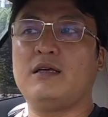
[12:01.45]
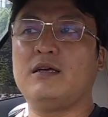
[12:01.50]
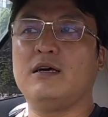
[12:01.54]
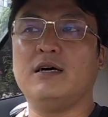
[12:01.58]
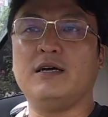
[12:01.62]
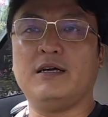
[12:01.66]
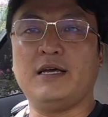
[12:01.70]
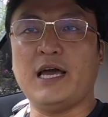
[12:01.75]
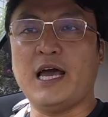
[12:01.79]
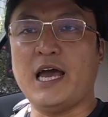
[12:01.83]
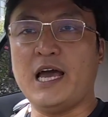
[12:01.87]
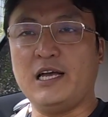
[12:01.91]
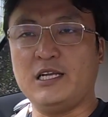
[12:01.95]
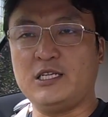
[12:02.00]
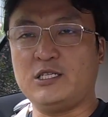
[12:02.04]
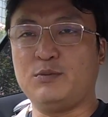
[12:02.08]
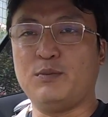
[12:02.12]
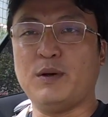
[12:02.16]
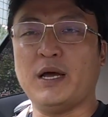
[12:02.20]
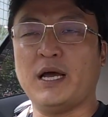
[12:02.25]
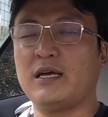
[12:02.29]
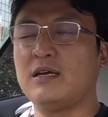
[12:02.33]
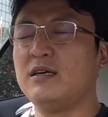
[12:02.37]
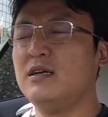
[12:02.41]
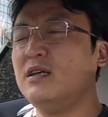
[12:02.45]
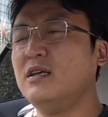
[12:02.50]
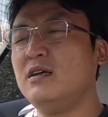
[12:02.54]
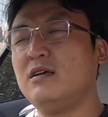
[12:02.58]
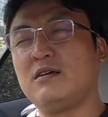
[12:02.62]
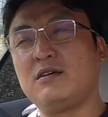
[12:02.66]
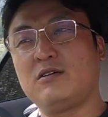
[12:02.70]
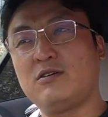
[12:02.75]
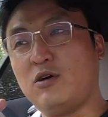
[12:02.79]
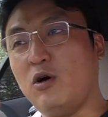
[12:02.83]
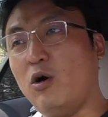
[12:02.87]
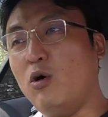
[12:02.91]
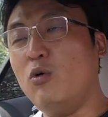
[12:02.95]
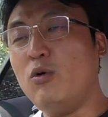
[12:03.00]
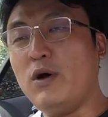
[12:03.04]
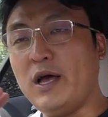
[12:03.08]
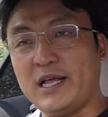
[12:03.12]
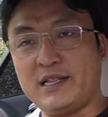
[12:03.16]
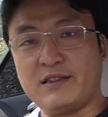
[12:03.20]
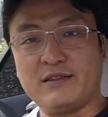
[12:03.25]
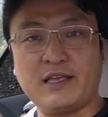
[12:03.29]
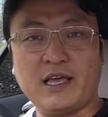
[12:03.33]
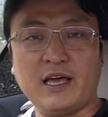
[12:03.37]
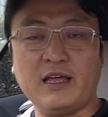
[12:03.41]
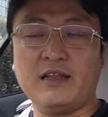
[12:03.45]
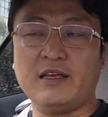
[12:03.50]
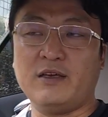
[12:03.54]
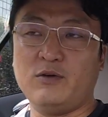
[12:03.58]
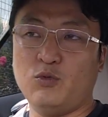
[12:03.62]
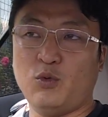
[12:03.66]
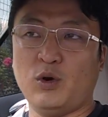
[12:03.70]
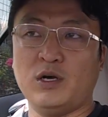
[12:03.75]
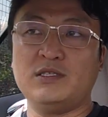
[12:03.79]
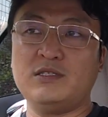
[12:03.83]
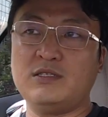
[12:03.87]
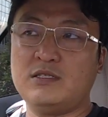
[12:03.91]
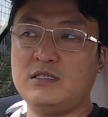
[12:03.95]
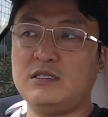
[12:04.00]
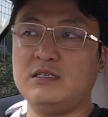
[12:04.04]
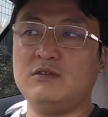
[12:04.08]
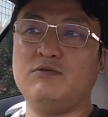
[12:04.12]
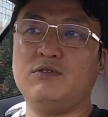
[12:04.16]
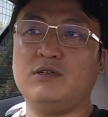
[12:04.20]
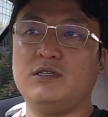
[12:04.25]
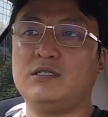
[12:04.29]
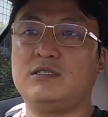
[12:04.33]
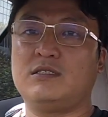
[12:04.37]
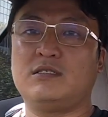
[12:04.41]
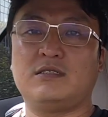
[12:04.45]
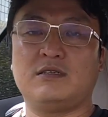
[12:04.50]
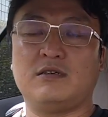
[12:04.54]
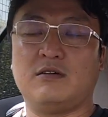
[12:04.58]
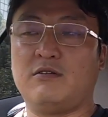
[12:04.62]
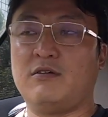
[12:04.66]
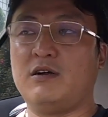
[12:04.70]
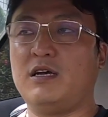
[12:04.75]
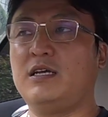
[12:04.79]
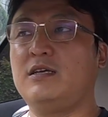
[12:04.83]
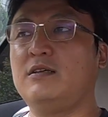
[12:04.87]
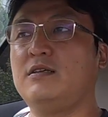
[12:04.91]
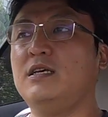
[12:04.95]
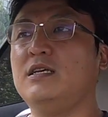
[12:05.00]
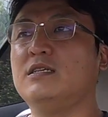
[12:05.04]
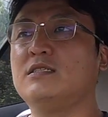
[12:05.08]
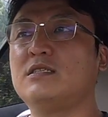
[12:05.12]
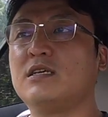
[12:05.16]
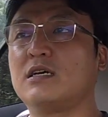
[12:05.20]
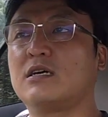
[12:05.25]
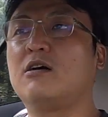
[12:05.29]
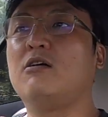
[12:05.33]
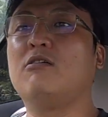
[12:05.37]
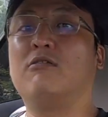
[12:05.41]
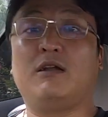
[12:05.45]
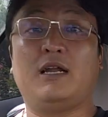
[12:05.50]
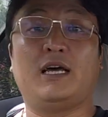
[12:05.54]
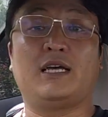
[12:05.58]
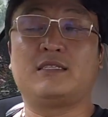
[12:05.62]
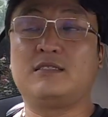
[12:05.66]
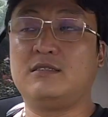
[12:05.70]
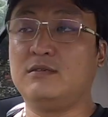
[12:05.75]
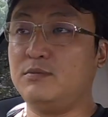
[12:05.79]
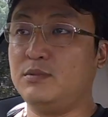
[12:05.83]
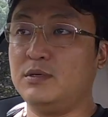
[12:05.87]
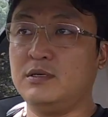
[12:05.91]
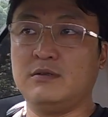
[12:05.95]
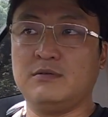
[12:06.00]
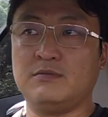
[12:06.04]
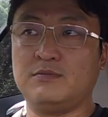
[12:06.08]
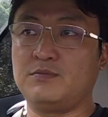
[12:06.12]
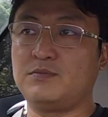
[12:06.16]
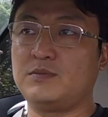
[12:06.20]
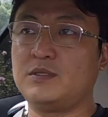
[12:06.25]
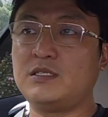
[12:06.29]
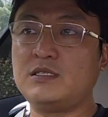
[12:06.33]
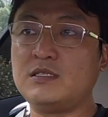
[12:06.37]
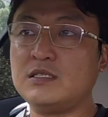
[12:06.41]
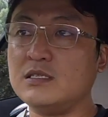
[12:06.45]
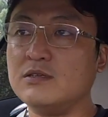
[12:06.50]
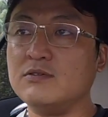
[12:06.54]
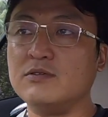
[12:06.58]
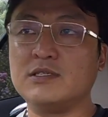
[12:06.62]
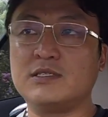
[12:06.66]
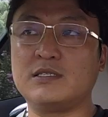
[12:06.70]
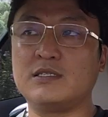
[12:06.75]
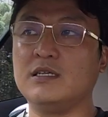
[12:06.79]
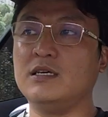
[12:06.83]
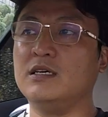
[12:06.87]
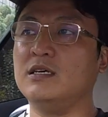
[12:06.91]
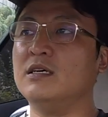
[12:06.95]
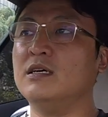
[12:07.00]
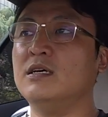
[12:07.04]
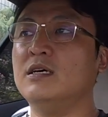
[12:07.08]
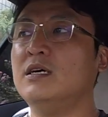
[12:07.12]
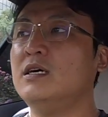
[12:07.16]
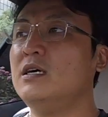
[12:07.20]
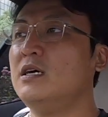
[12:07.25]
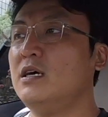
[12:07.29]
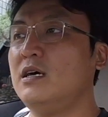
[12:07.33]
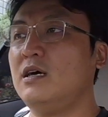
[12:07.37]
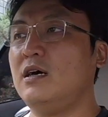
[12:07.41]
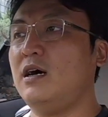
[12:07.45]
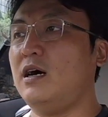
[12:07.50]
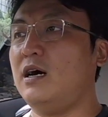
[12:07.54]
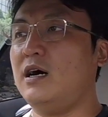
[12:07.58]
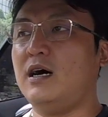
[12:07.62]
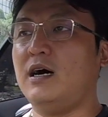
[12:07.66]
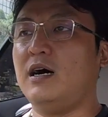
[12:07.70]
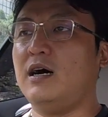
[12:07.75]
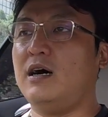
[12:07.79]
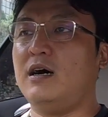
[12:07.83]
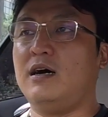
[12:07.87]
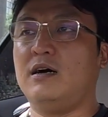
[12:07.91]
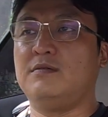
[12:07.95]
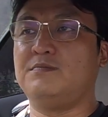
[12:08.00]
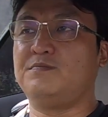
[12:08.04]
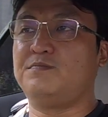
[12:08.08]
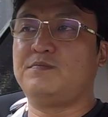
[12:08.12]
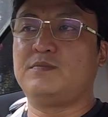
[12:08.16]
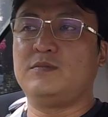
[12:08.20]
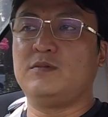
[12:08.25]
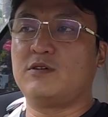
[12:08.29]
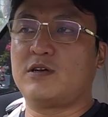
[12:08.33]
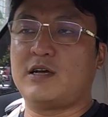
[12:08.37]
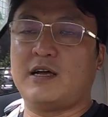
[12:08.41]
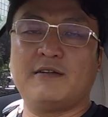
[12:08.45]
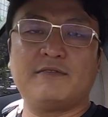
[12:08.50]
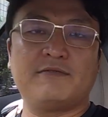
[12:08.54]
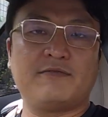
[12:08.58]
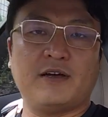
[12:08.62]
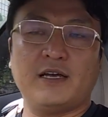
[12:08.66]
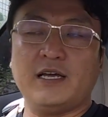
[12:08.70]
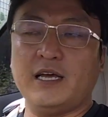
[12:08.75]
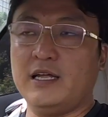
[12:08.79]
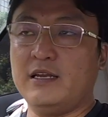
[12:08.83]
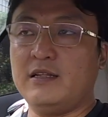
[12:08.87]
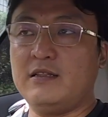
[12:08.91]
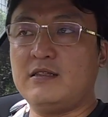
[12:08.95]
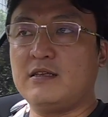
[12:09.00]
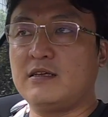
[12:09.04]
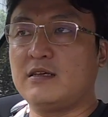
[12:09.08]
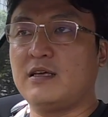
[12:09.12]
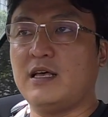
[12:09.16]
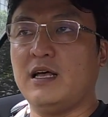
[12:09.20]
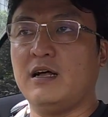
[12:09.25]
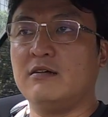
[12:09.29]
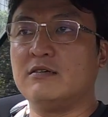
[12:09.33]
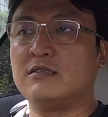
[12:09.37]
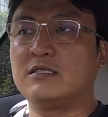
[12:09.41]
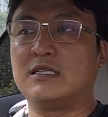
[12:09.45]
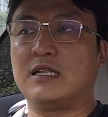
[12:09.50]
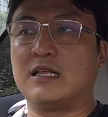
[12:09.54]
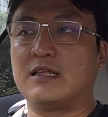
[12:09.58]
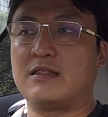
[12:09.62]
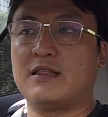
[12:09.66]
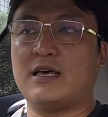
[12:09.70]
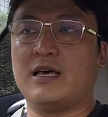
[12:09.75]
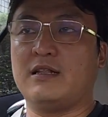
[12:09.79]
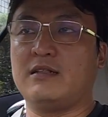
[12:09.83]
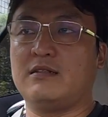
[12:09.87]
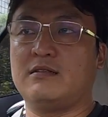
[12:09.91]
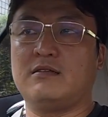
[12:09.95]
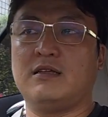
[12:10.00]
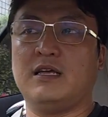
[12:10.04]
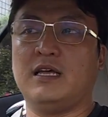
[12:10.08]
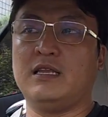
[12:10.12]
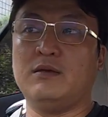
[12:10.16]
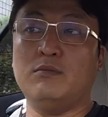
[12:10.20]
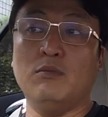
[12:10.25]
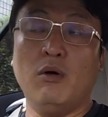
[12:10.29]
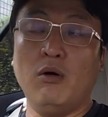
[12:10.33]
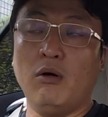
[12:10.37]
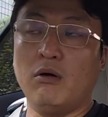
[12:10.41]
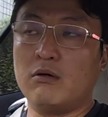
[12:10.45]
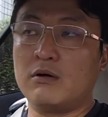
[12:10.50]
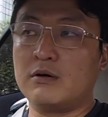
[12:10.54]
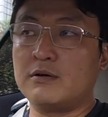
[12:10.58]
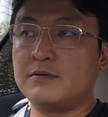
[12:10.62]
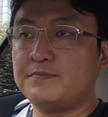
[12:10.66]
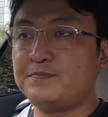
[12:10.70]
a hatchback, go and get a 1 Series, right? It's a collectible, seriously. You can't find anything else like that anymore.